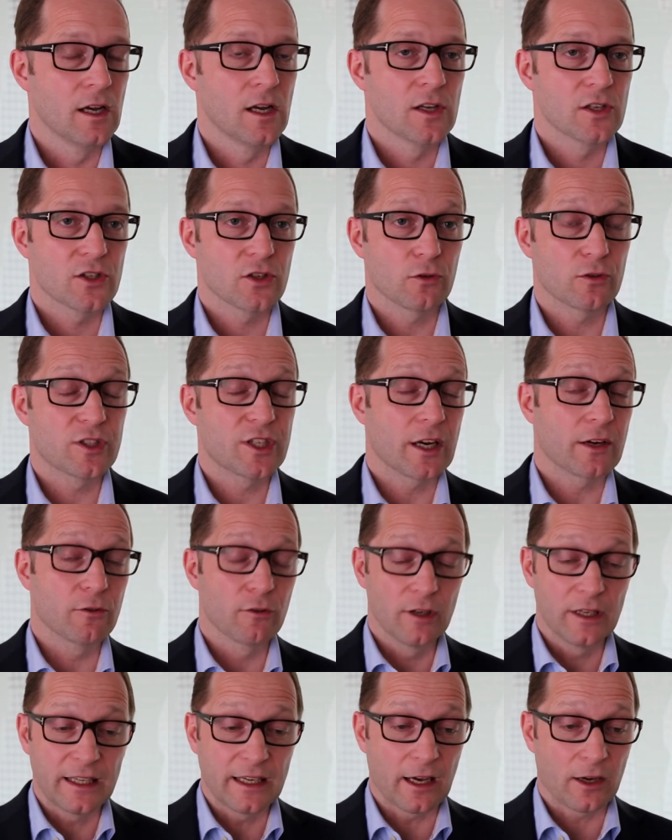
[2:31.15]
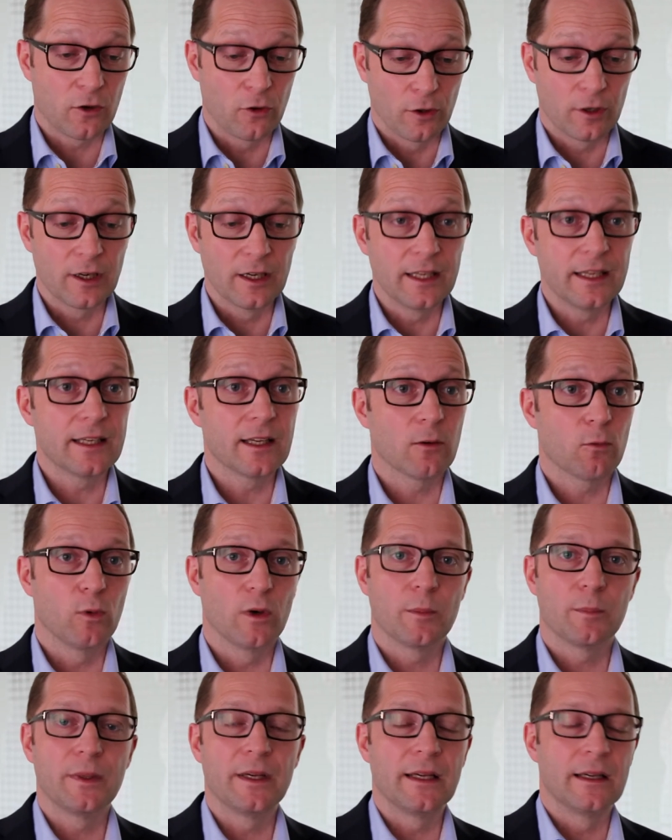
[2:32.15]
So generally a good leader
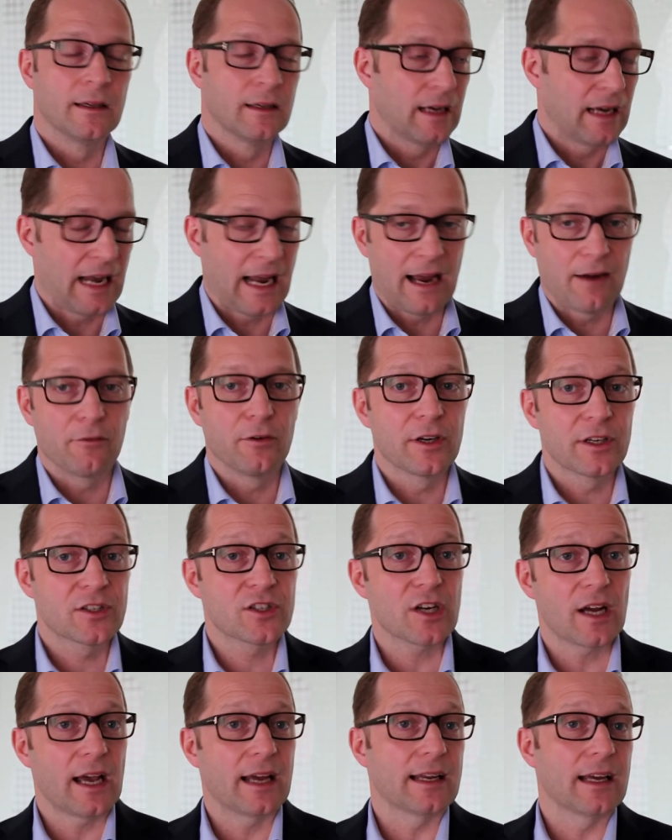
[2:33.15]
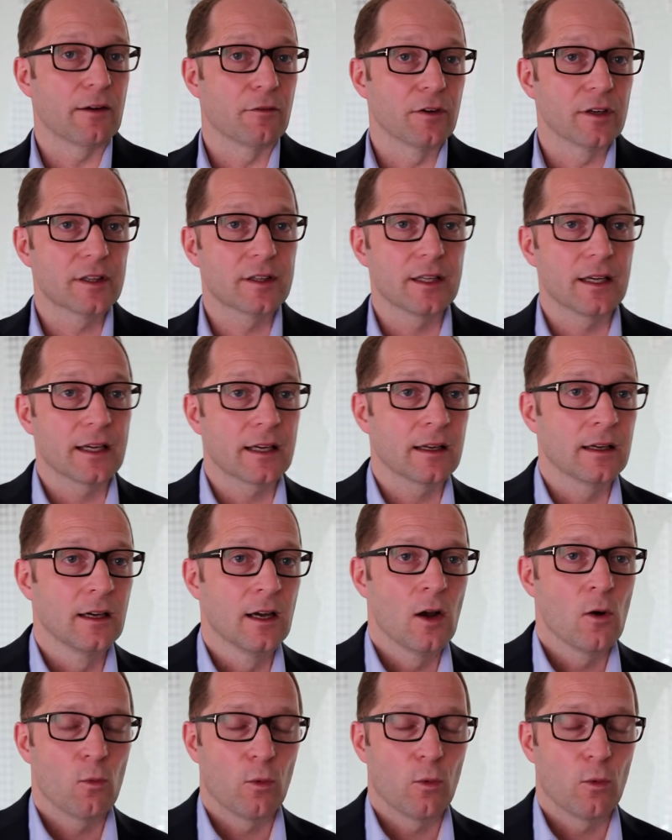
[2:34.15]
would be average at everything,